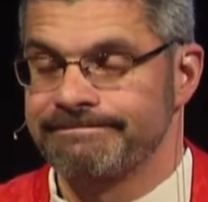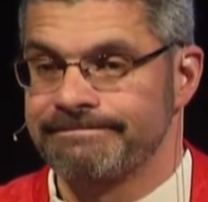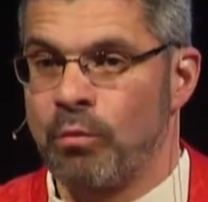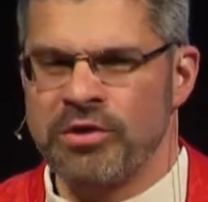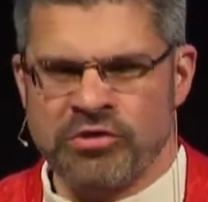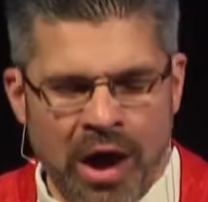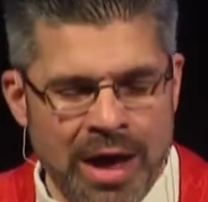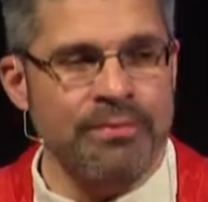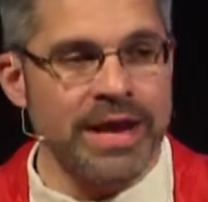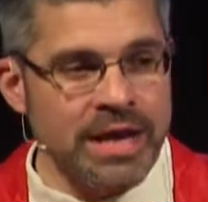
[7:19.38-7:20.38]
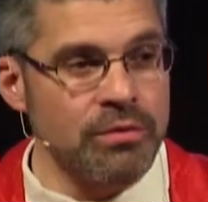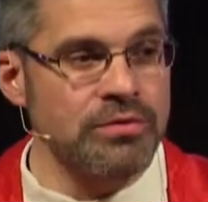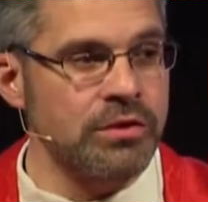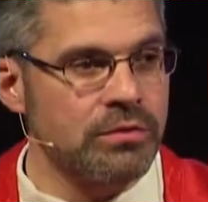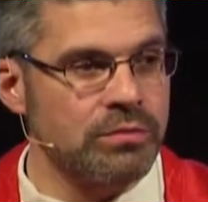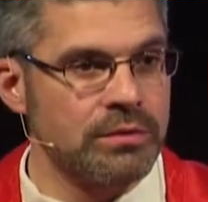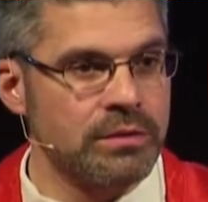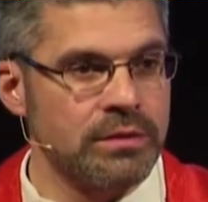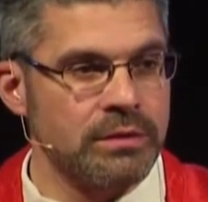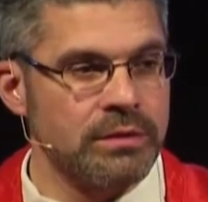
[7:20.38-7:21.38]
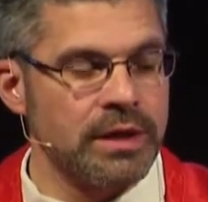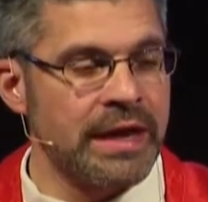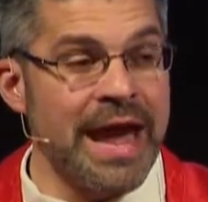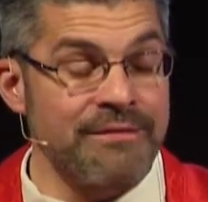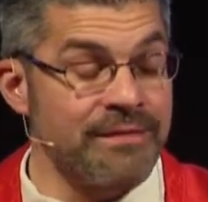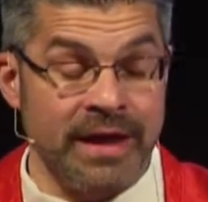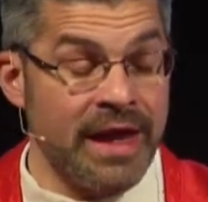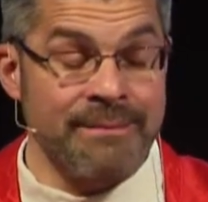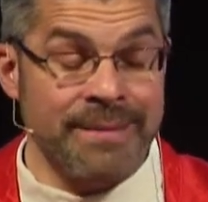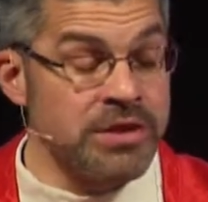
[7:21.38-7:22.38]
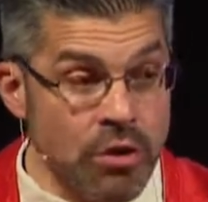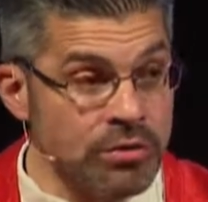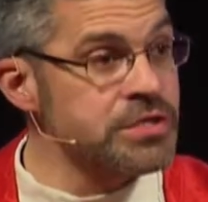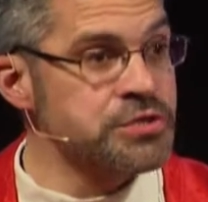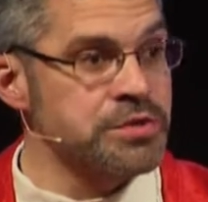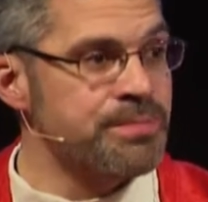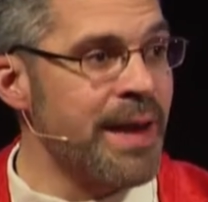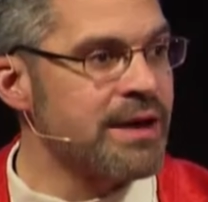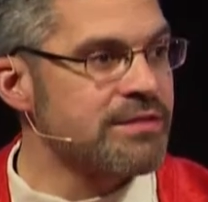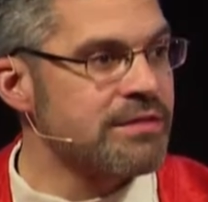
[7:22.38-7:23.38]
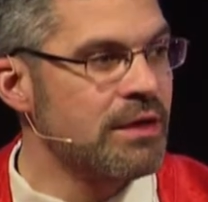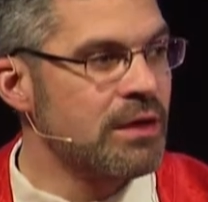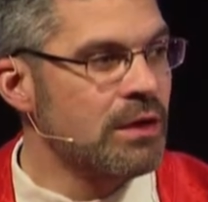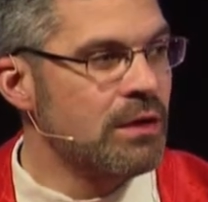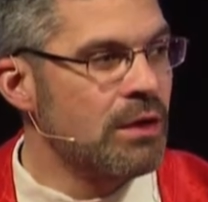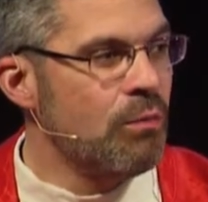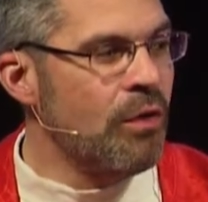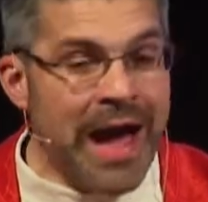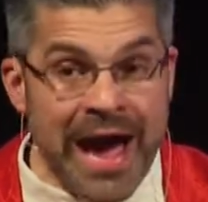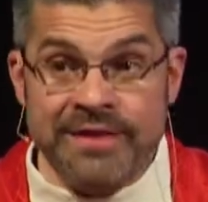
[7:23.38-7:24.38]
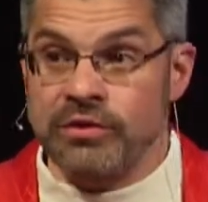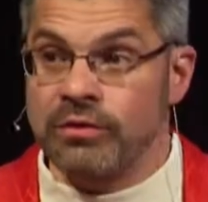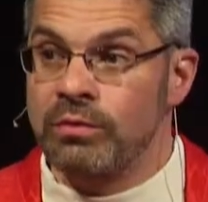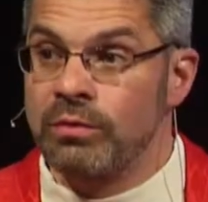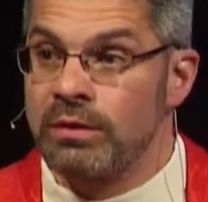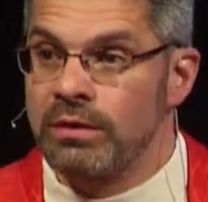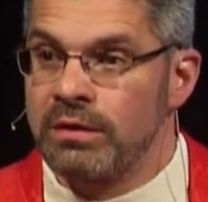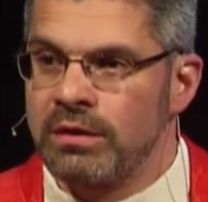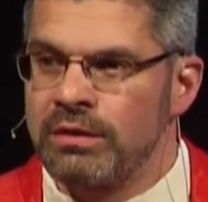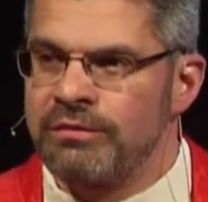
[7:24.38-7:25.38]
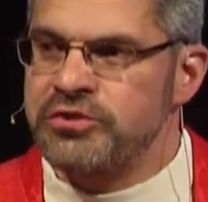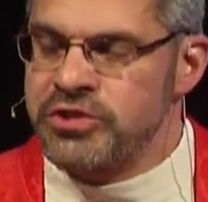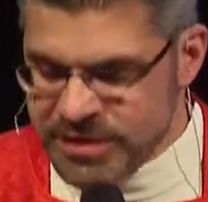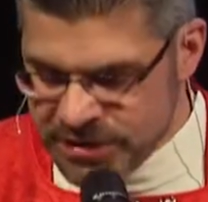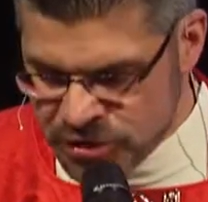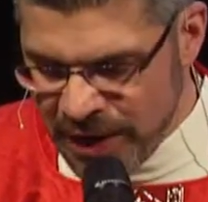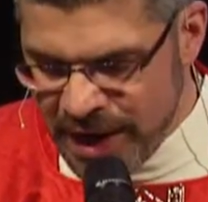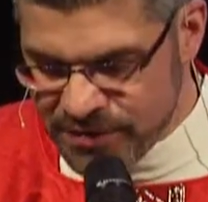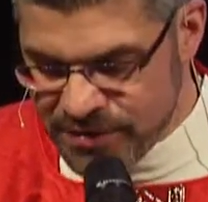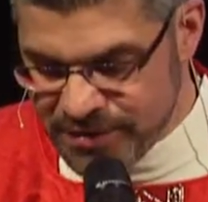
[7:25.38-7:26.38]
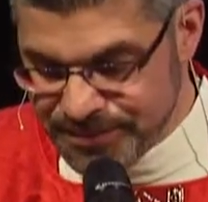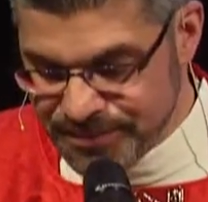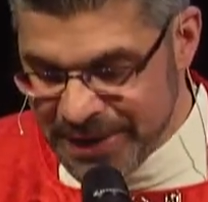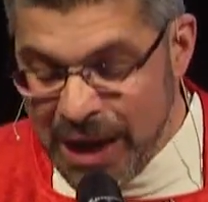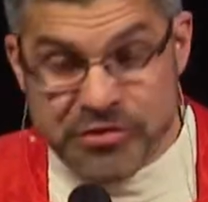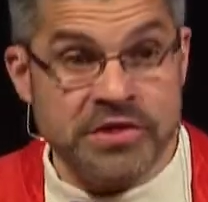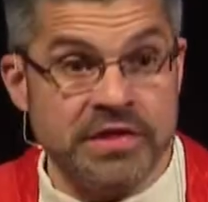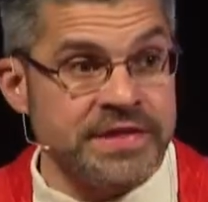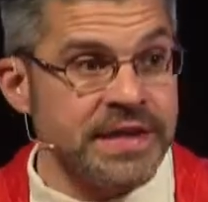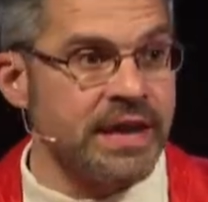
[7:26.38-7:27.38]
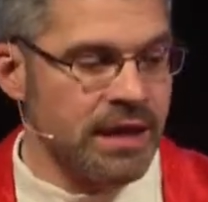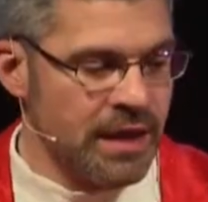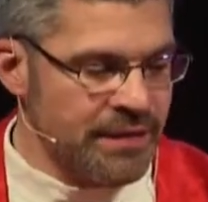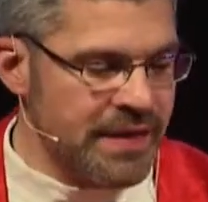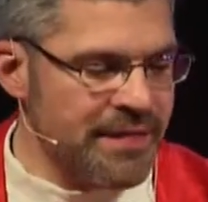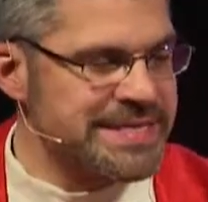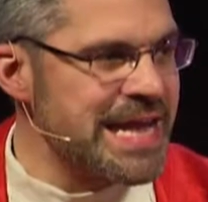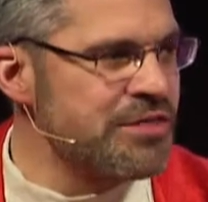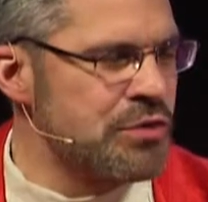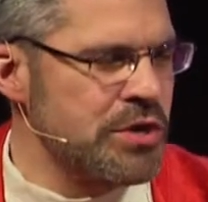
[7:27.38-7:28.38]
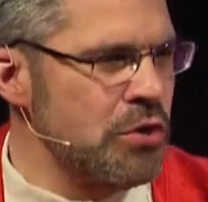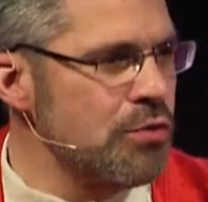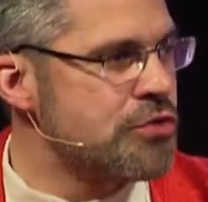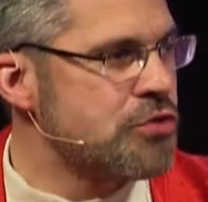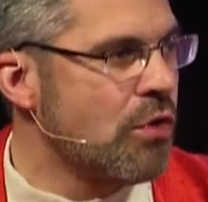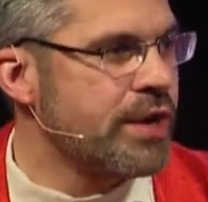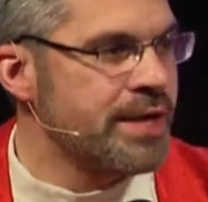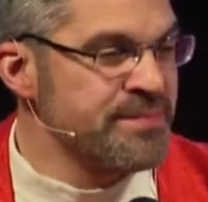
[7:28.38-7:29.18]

What Tom Brady will do, and I, I mean no disrespect, will I do for Jesus Christ? I was just listening the other day to a news story.